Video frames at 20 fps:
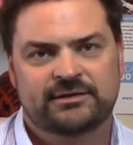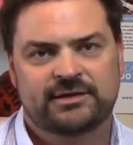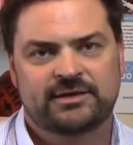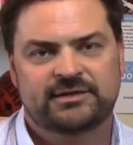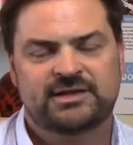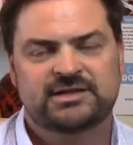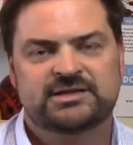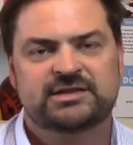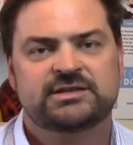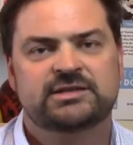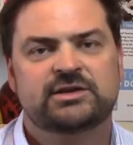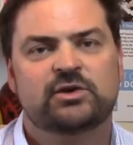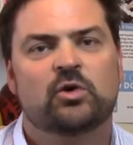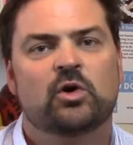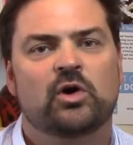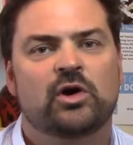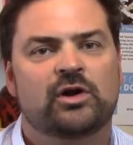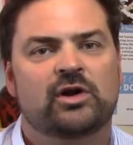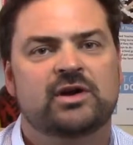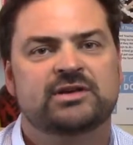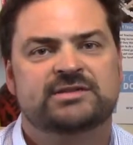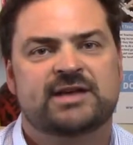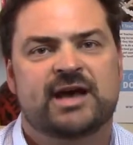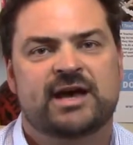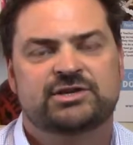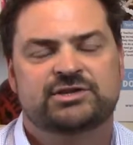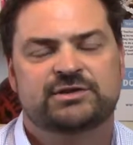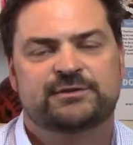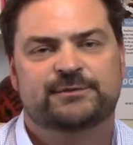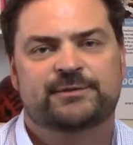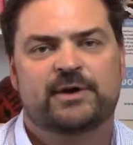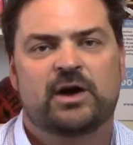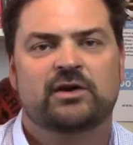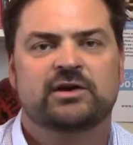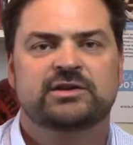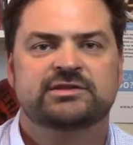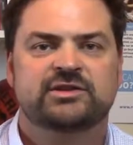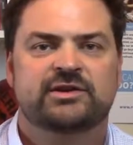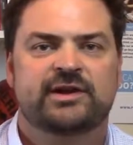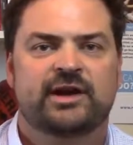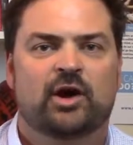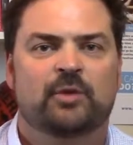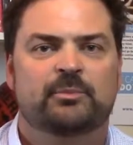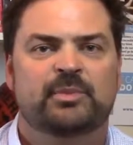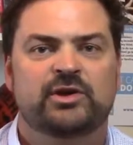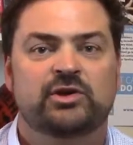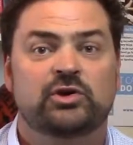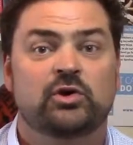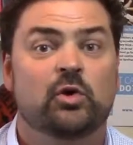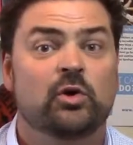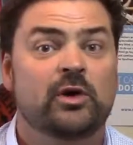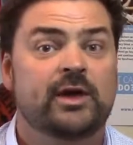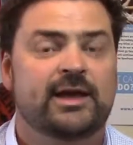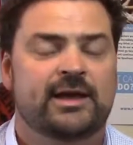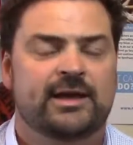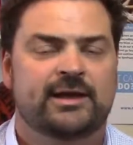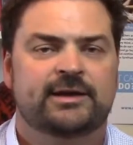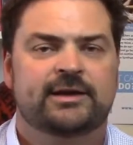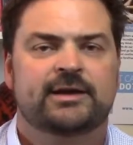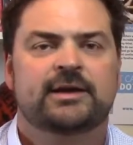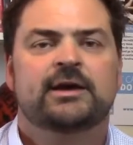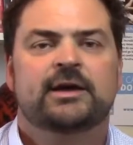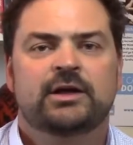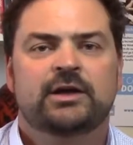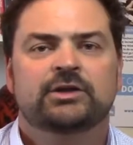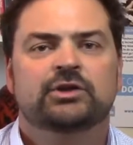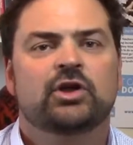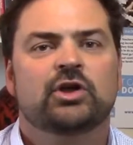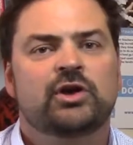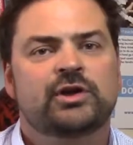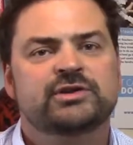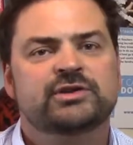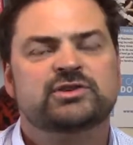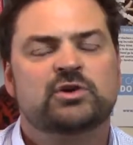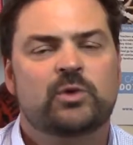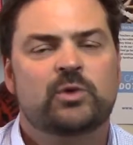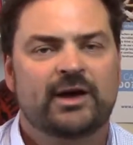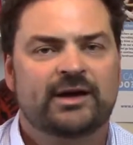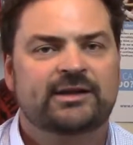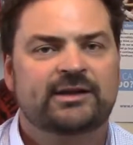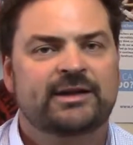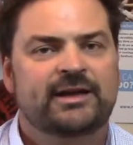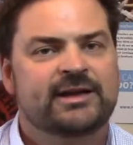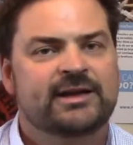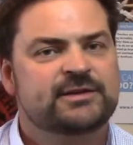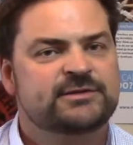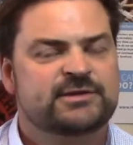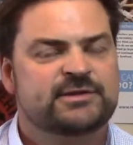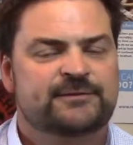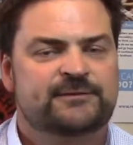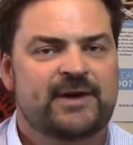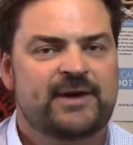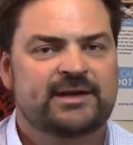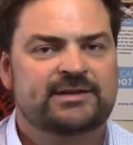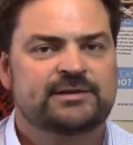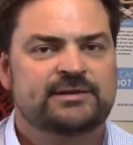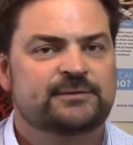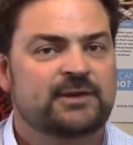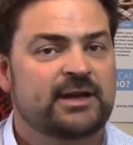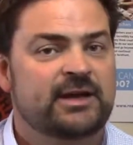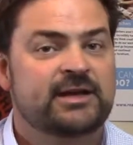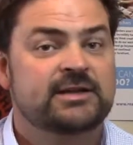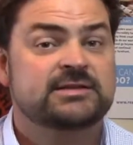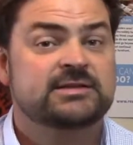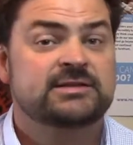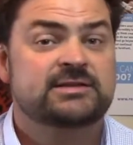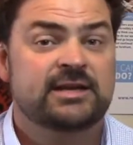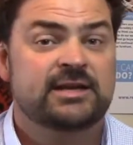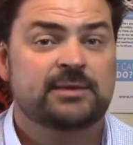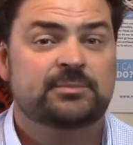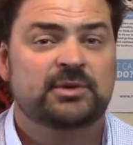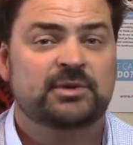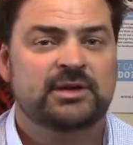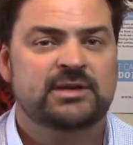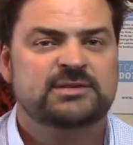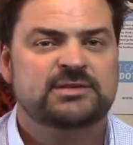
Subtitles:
That this is an organisation focused on helping your kid learn as quickly and as effectively and as deeply as